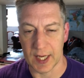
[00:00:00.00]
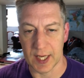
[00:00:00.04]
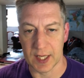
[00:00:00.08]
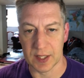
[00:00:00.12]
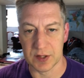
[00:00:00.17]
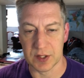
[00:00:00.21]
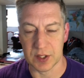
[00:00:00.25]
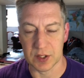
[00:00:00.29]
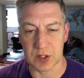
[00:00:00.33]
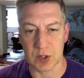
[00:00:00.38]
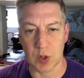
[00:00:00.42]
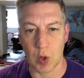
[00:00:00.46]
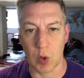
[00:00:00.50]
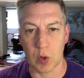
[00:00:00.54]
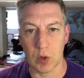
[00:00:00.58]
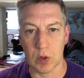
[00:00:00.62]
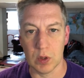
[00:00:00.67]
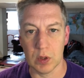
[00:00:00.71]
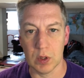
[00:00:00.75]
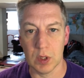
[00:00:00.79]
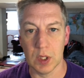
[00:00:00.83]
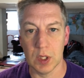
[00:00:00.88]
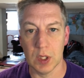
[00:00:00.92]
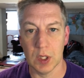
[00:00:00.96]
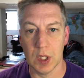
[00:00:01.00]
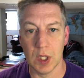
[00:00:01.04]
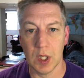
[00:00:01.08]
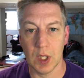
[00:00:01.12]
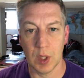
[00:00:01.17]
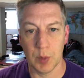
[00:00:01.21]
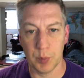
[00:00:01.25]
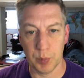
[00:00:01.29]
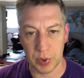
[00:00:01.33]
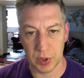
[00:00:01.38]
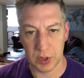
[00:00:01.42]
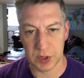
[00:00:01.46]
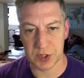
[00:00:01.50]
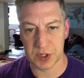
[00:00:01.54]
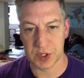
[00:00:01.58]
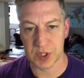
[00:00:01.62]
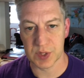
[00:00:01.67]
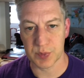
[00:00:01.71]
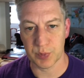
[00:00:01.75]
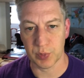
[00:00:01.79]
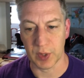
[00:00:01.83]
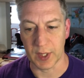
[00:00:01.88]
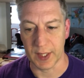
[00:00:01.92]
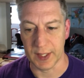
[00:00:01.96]
at the total purchase
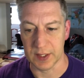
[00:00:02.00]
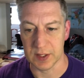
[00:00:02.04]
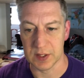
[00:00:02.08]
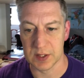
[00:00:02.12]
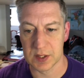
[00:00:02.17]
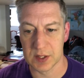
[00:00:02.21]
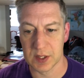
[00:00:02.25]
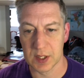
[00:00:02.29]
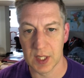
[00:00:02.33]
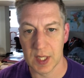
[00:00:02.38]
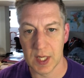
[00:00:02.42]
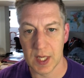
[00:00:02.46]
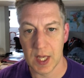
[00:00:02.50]
price,